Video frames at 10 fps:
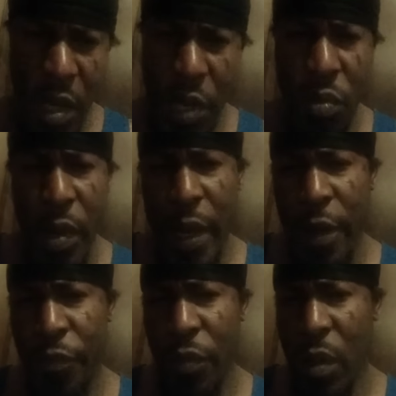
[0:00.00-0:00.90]
I don't
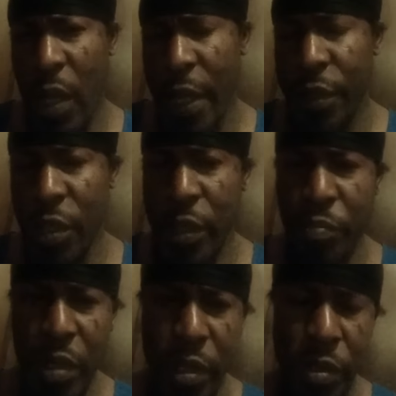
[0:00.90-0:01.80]
have the license,
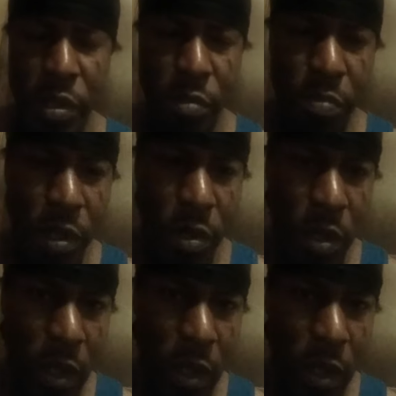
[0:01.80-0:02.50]
but it's the spirit